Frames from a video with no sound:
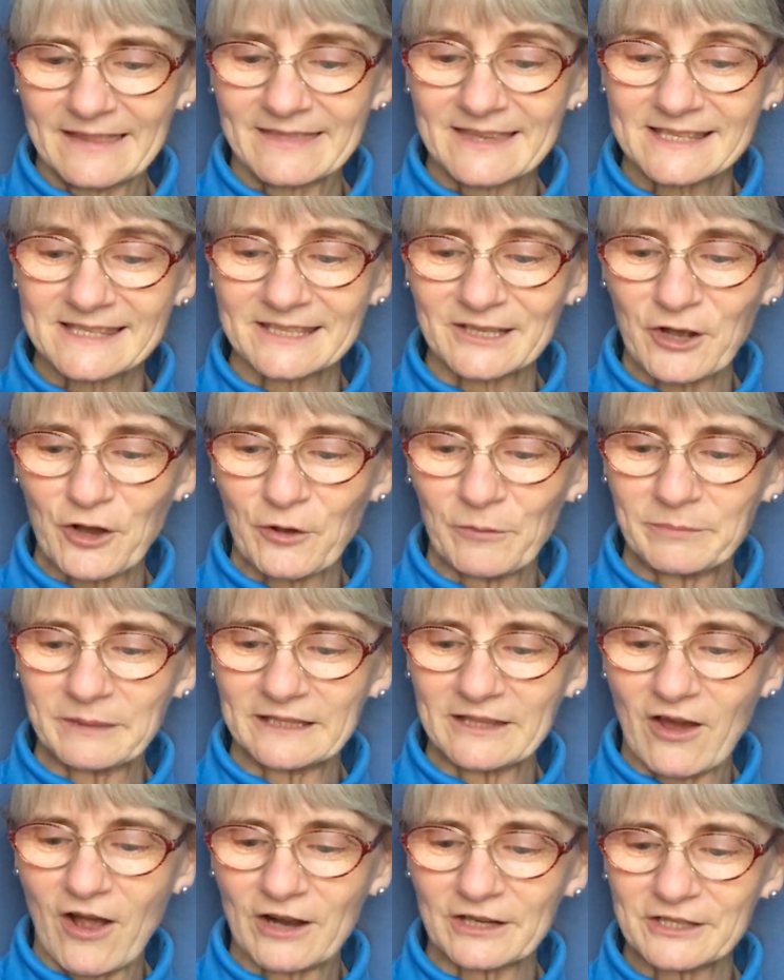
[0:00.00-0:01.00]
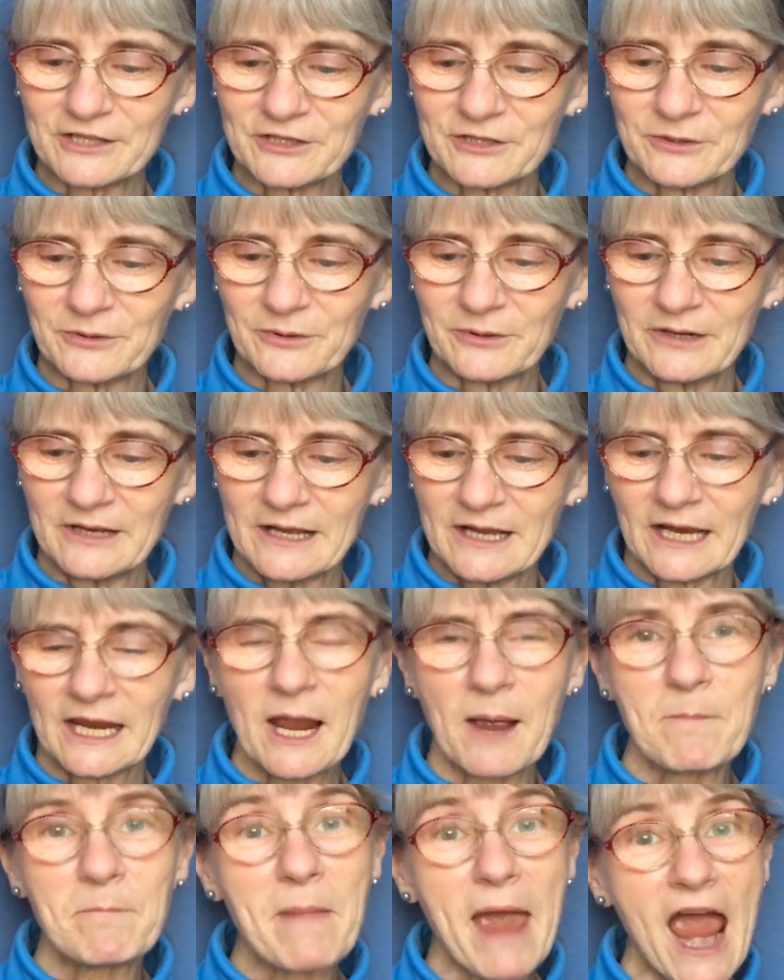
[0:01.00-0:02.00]
This skull belonged to
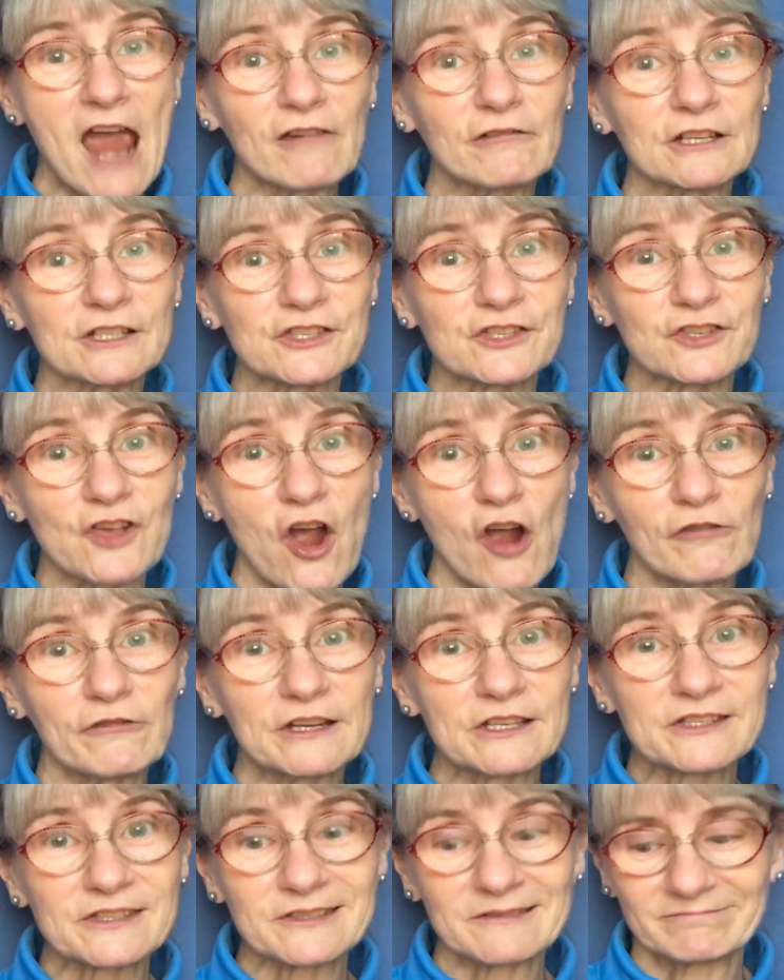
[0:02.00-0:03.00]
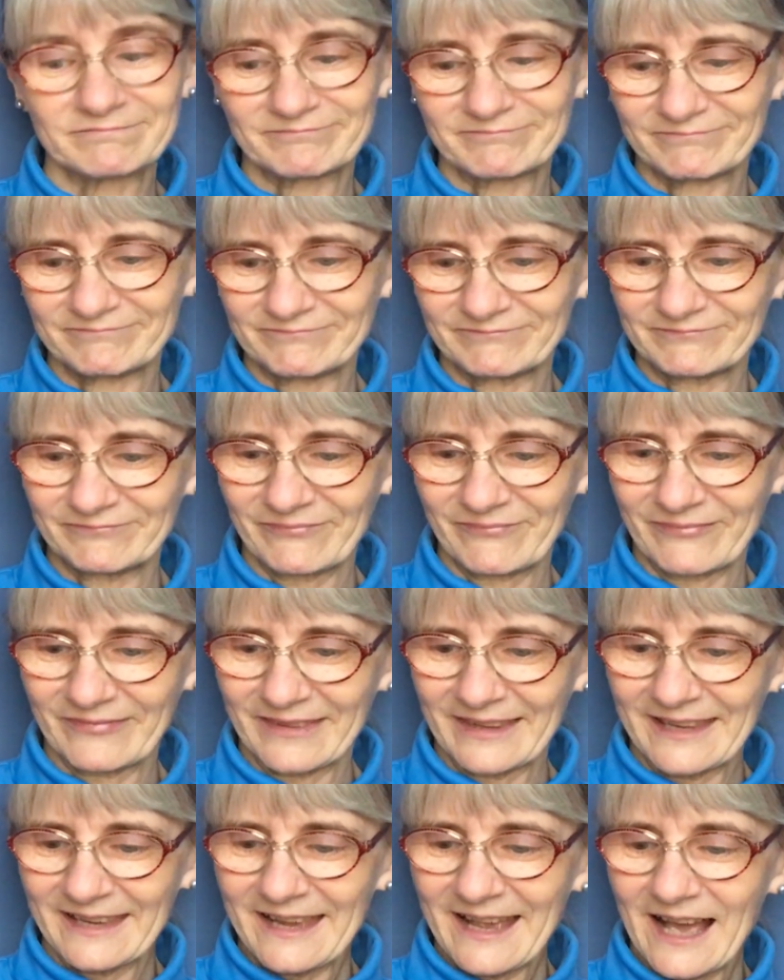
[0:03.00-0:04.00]
Camarasaurus.
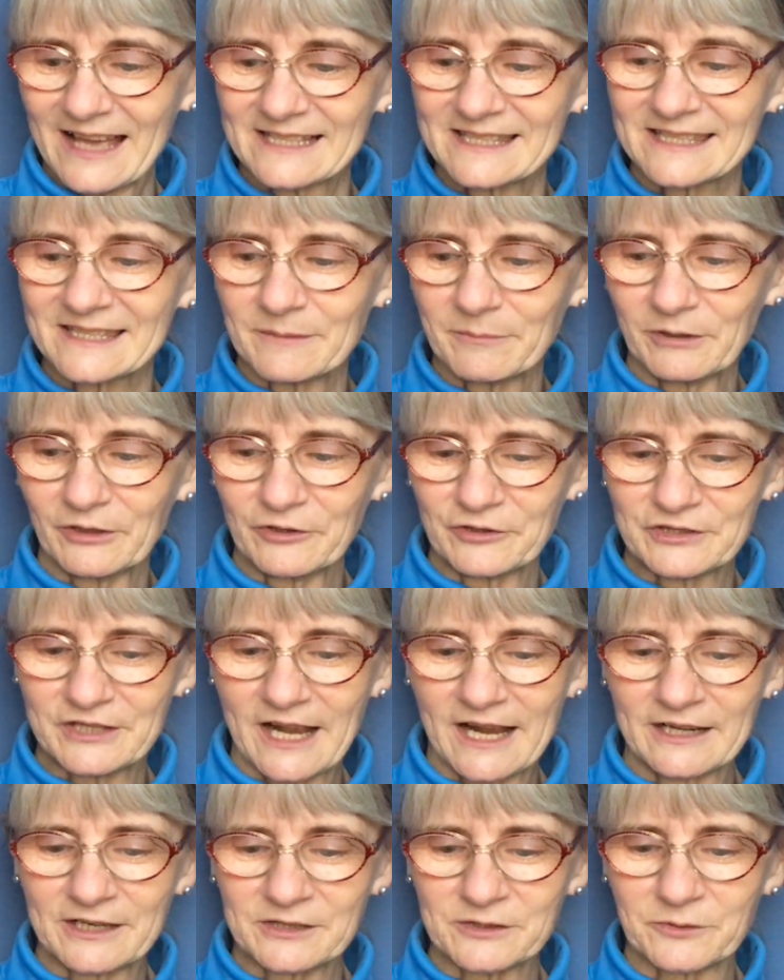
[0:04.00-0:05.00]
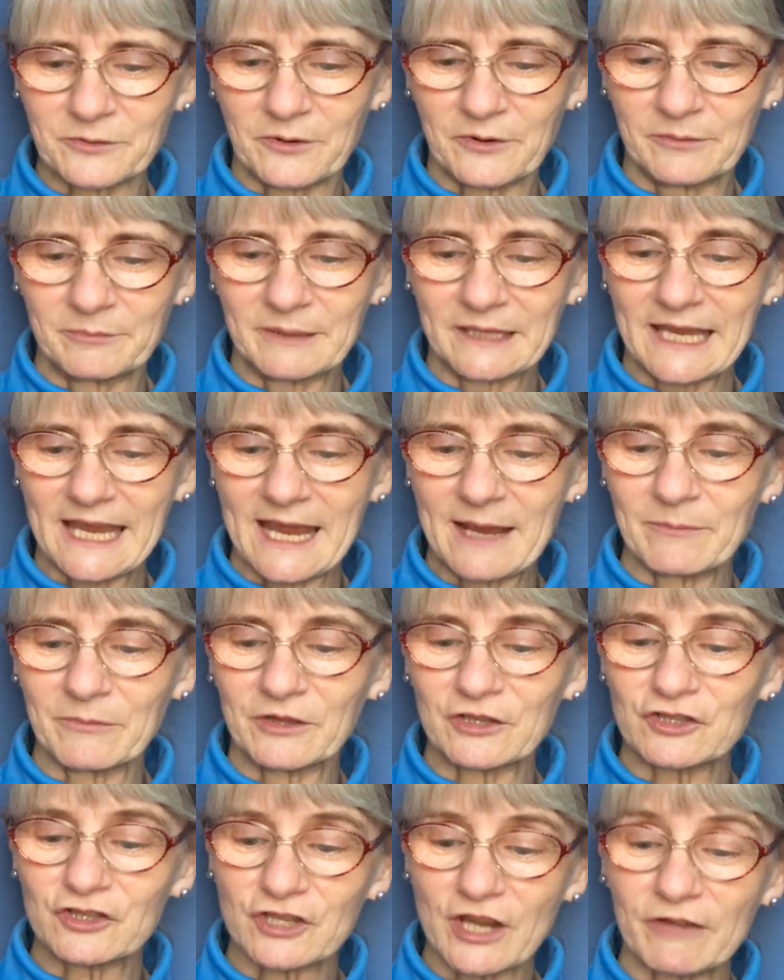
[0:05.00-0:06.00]
A similar dinosaur became
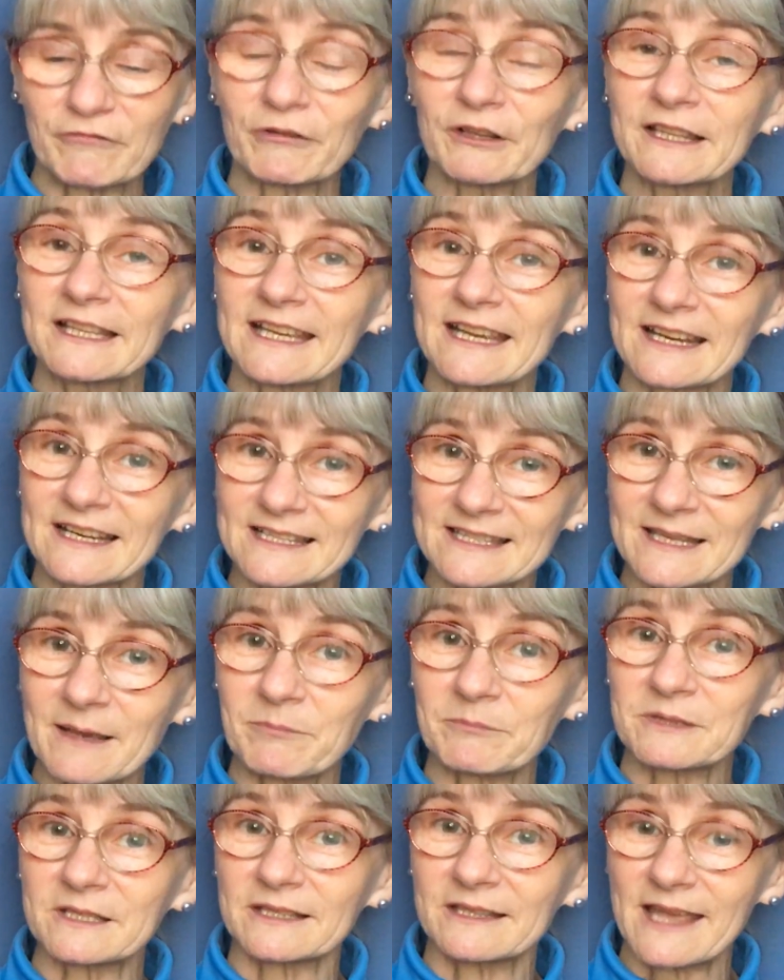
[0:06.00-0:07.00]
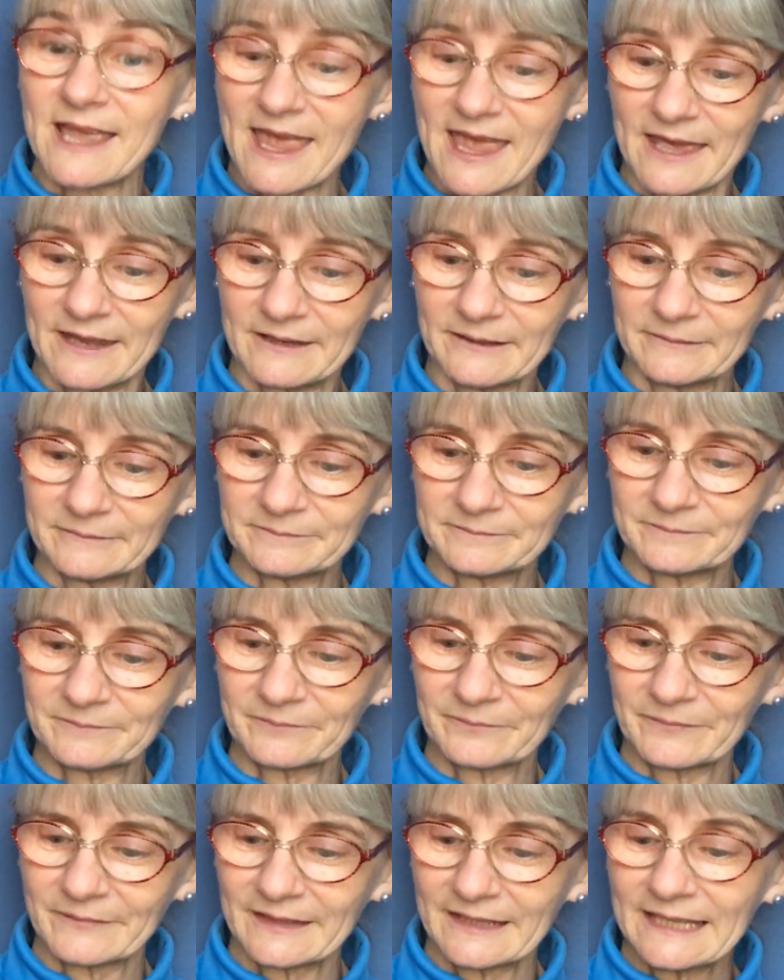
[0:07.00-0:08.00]
the generally accepted head.
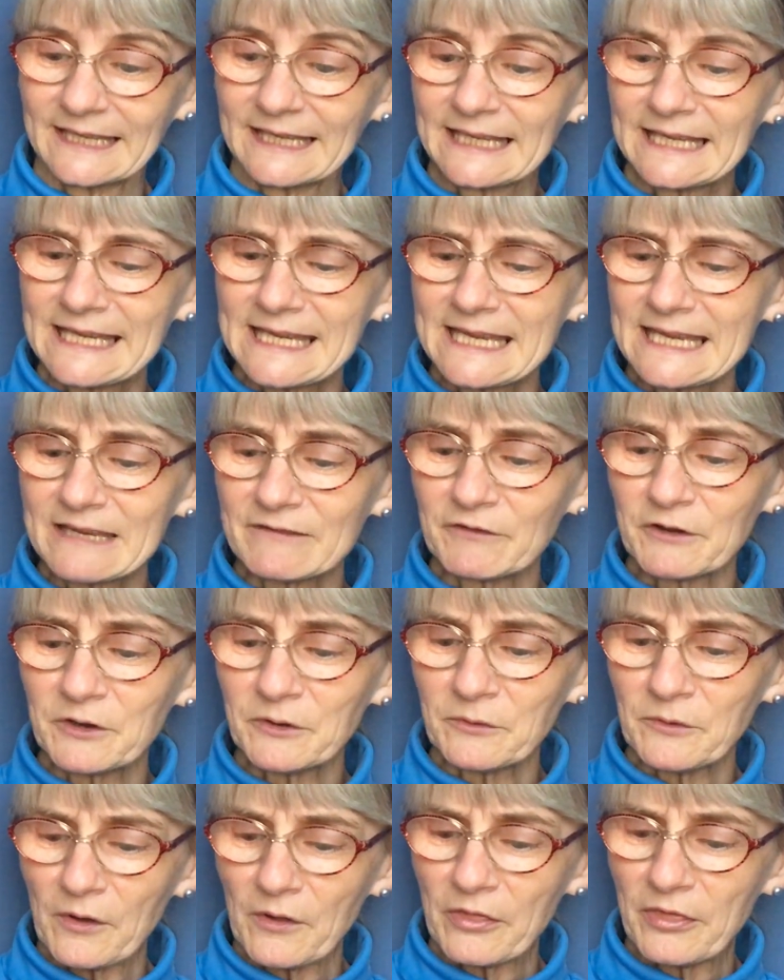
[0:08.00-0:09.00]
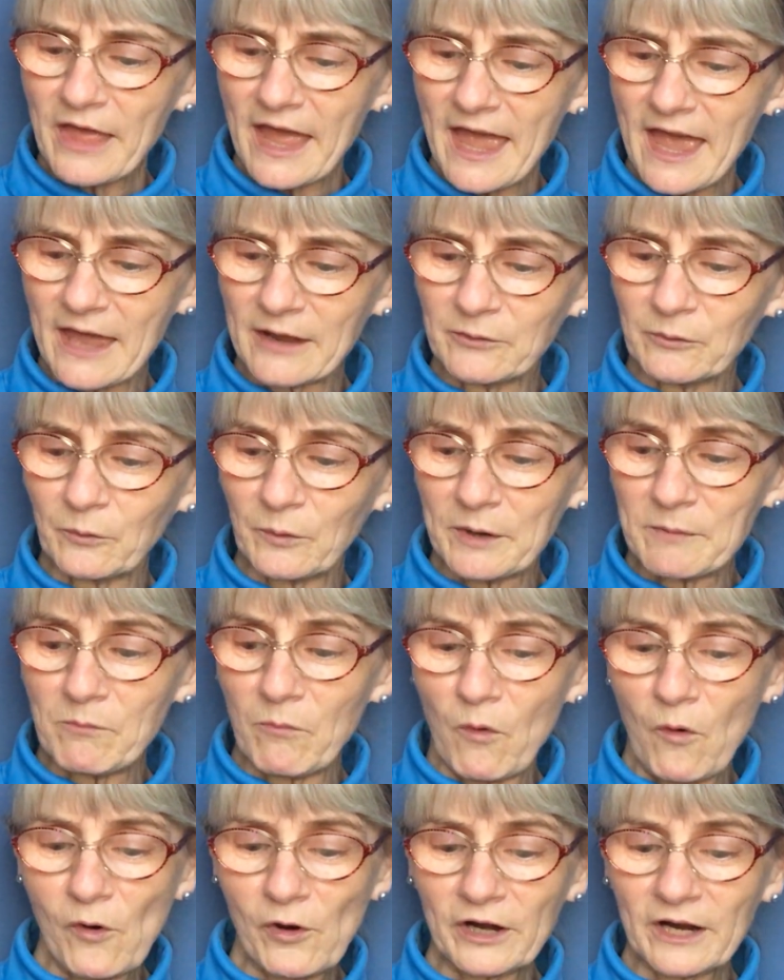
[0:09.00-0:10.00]
Even then, when
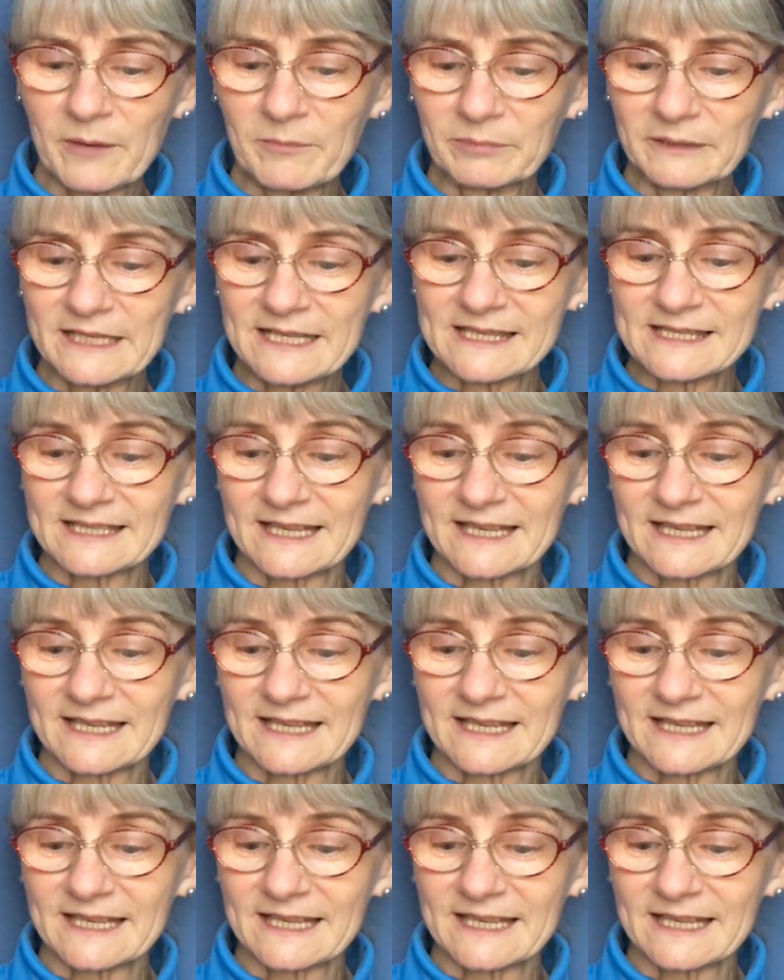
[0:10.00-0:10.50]
more complete